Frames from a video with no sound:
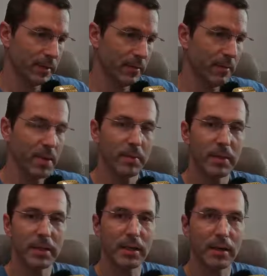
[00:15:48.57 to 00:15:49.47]

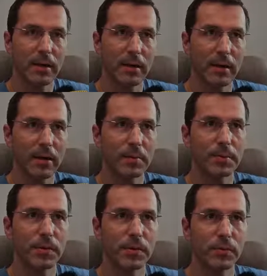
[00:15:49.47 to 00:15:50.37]
maybe I
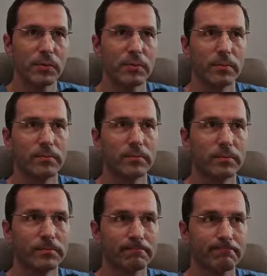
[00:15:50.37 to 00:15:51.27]

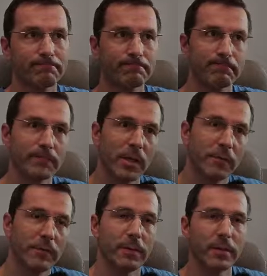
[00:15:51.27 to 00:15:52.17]
presume
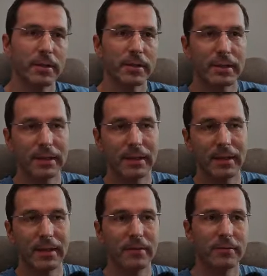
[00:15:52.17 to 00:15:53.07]
first
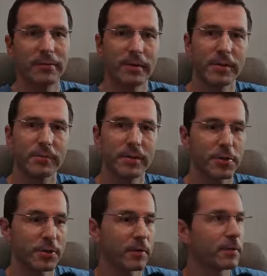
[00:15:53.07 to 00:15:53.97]

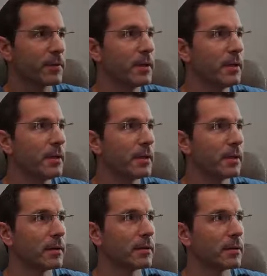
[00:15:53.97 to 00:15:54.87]
version of
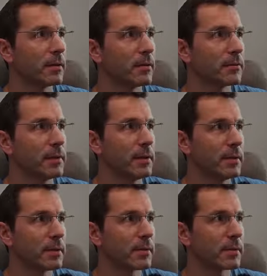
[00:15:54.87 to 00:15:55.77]
the
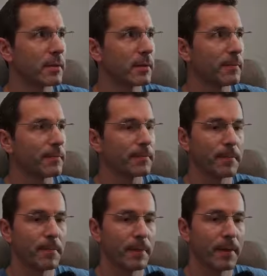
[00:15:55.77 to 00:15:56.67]
this
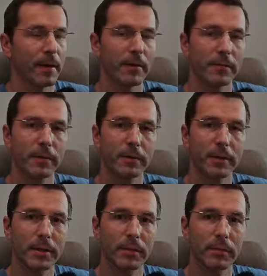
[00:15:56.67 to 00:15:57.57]

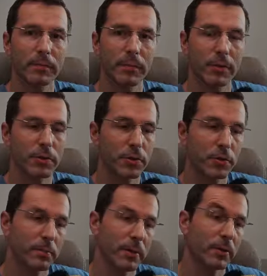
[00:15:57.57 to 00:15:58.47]
filter
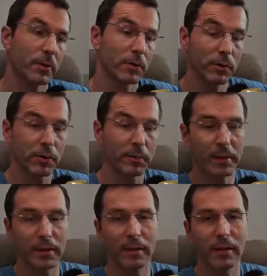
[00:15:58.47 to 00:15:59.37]
should be or could be